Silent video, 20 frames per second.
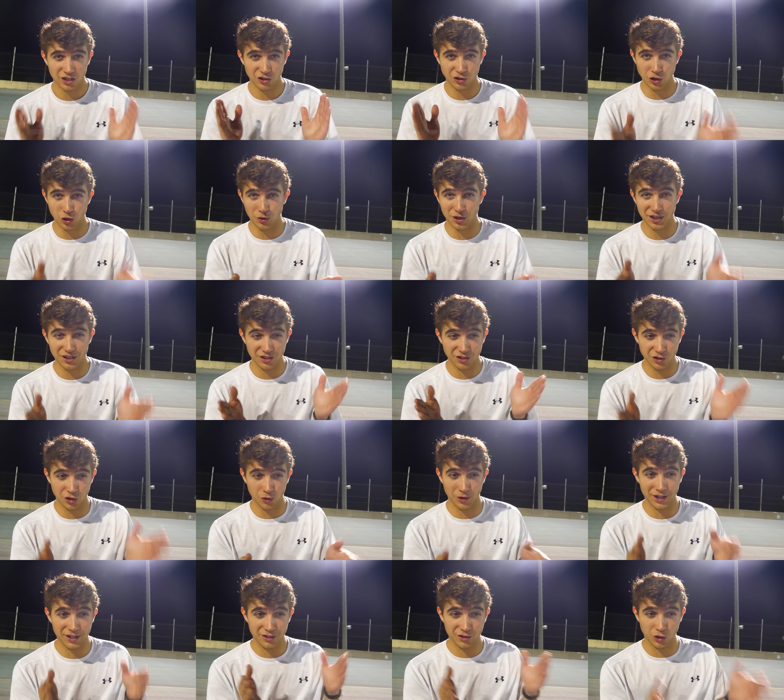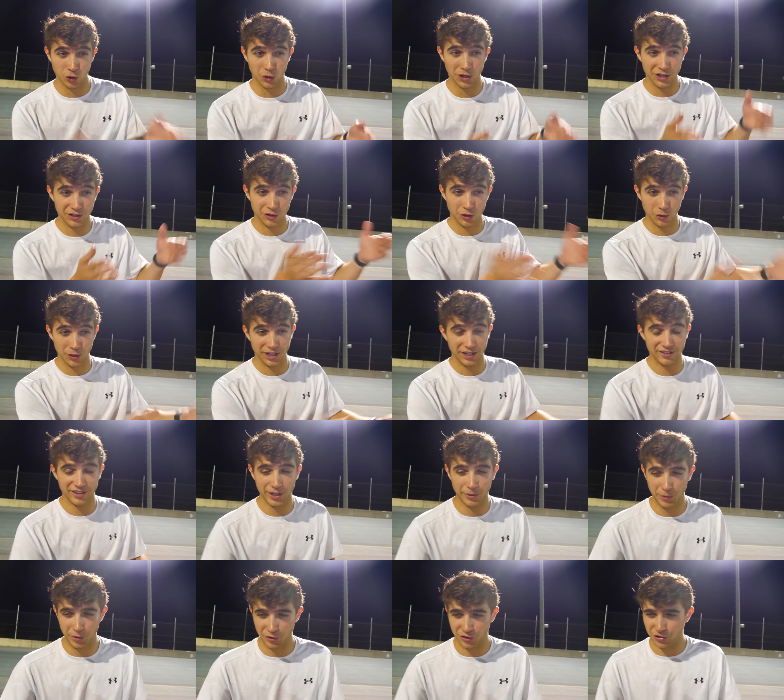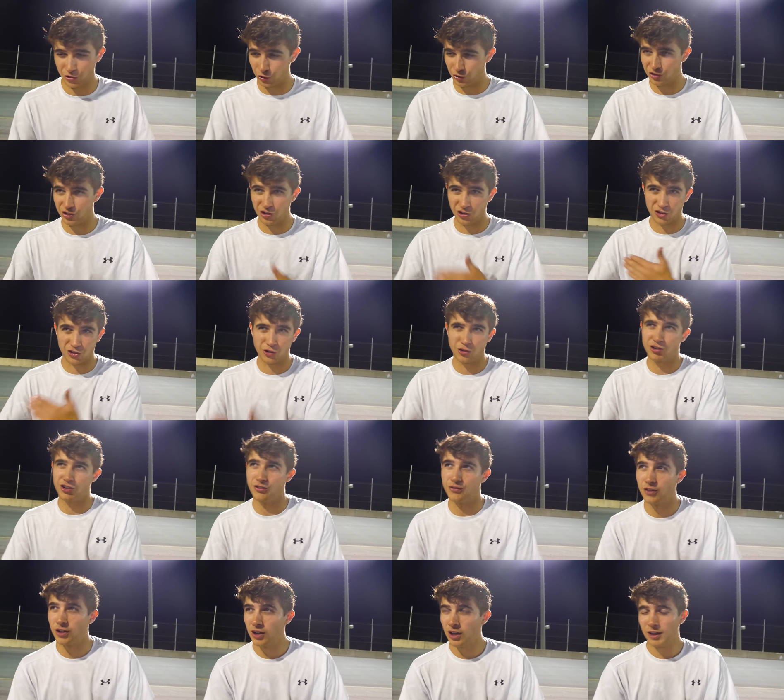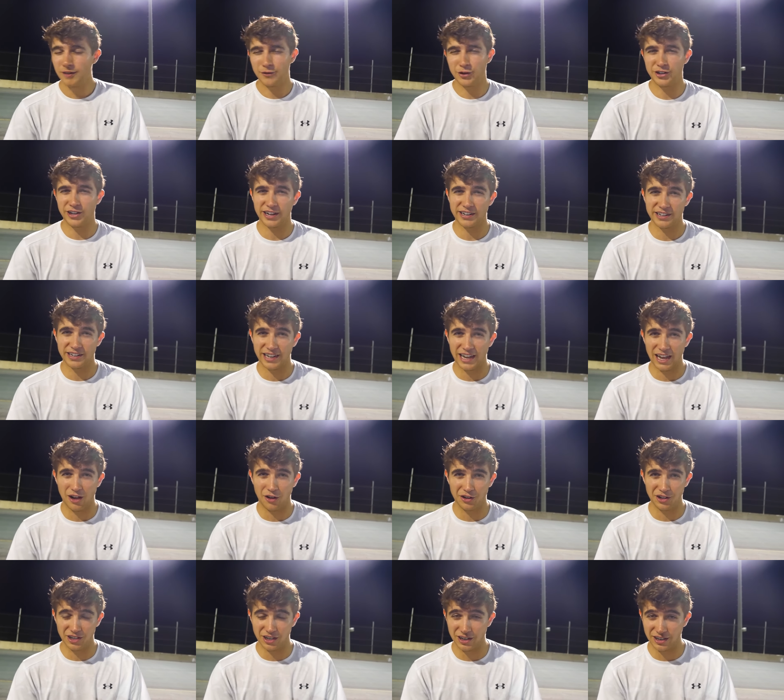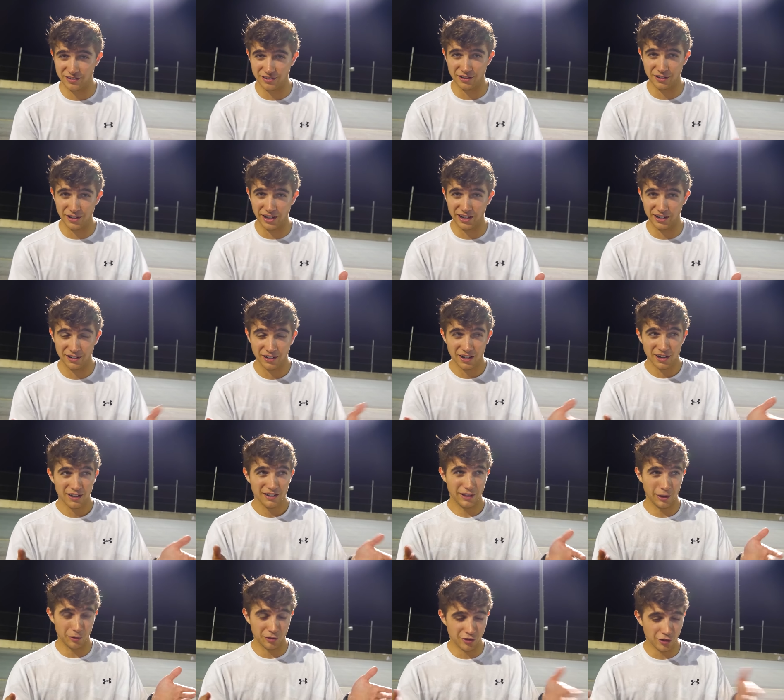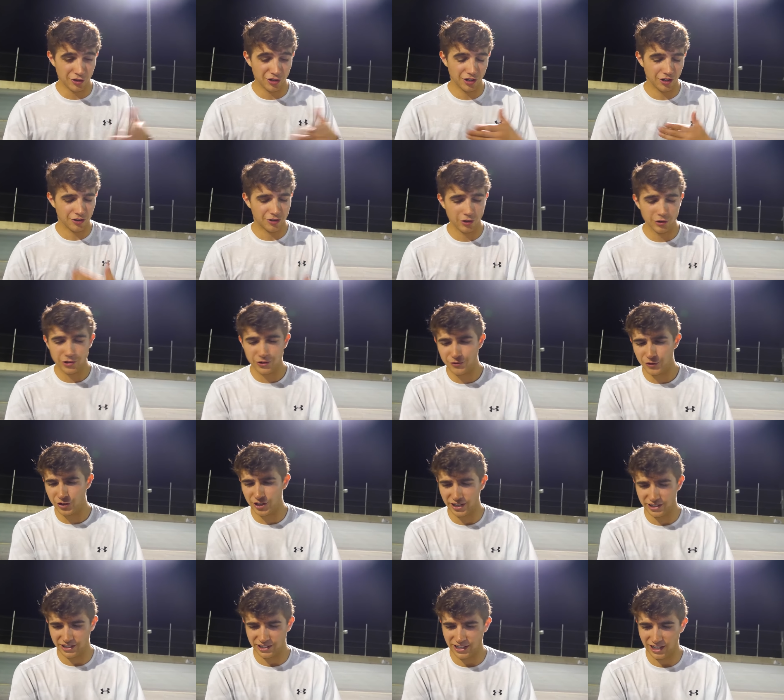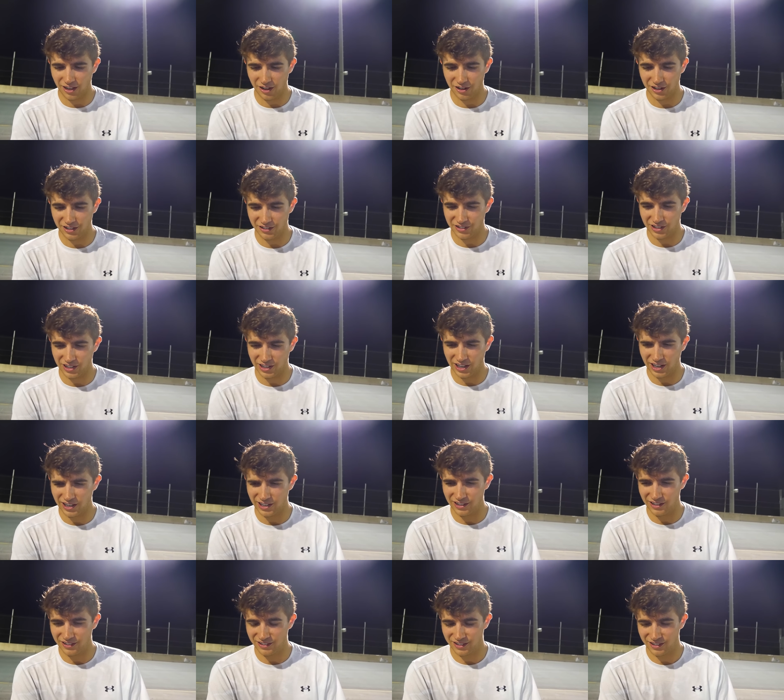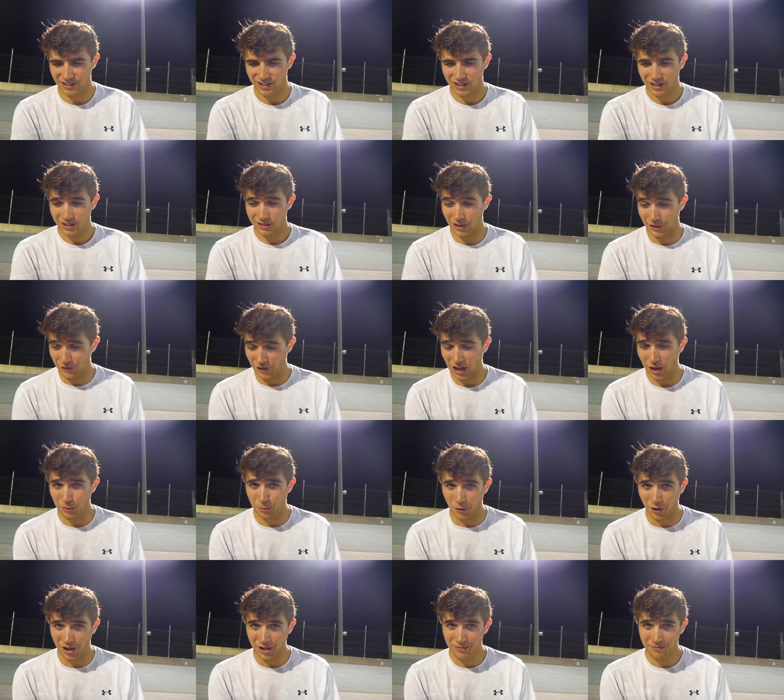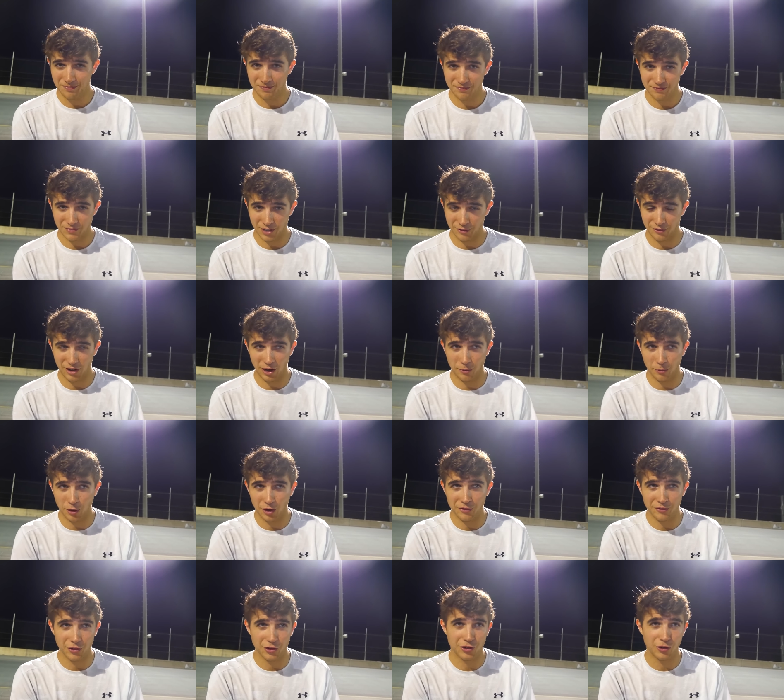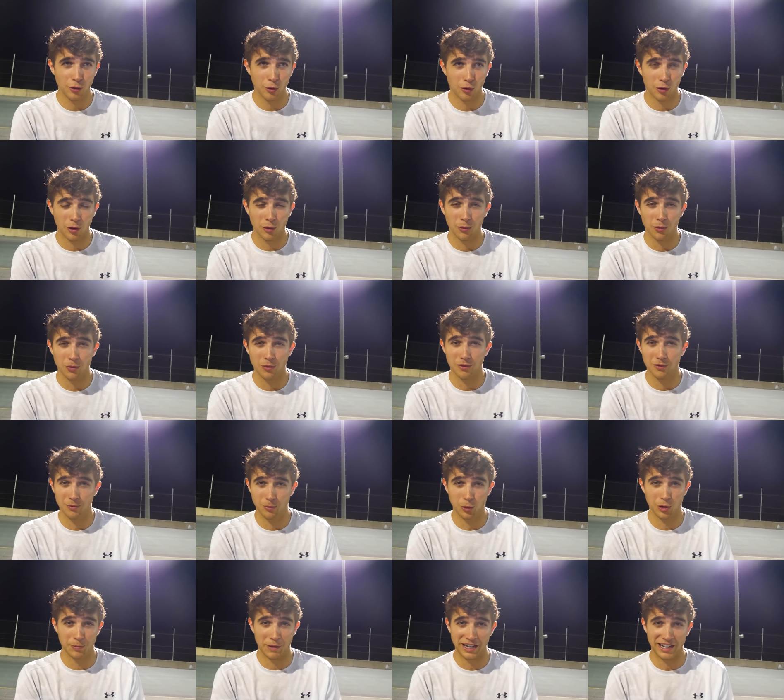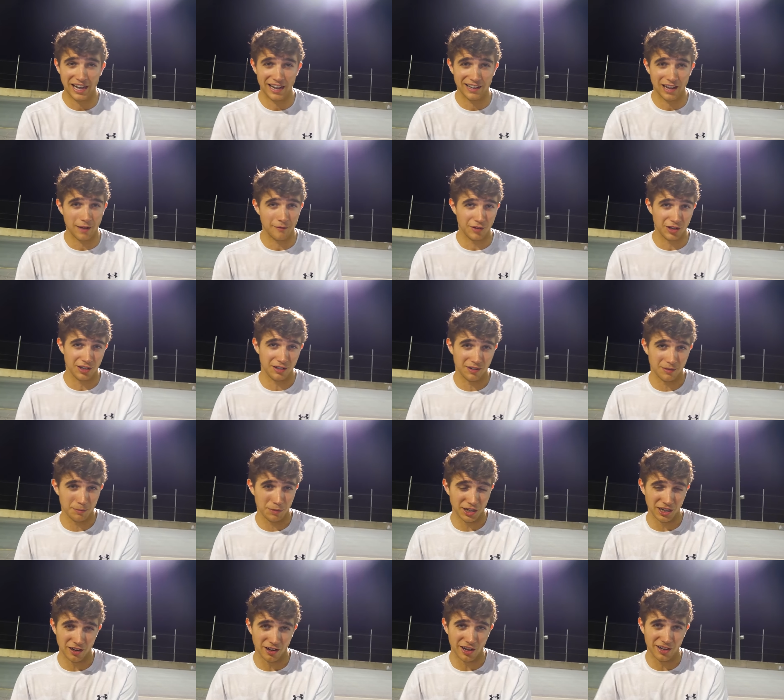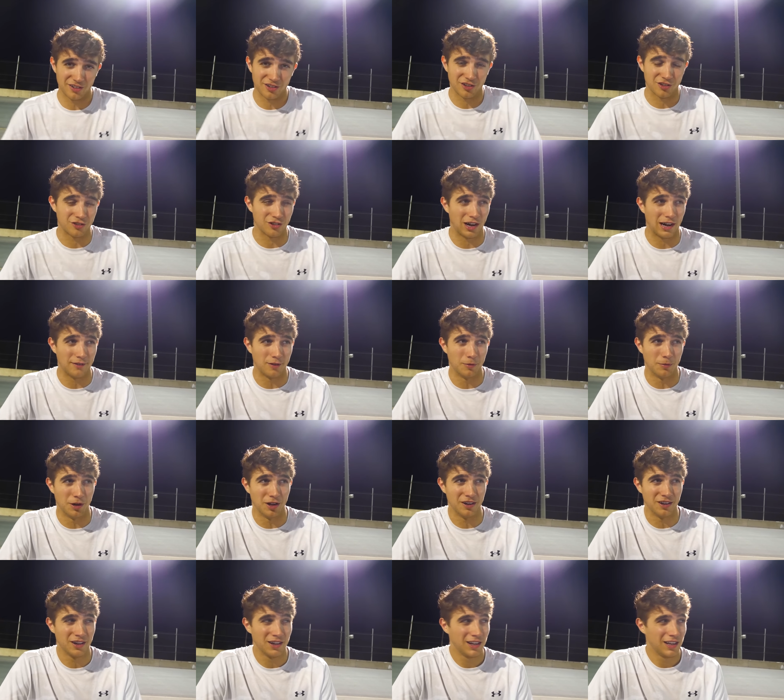do it, do it, do it, do it. It's like we were searching and searching for technicality, as in they were searching and searching for technicalities, and it's, they found one. They found one for sure, with my dad not being a licensed driver, but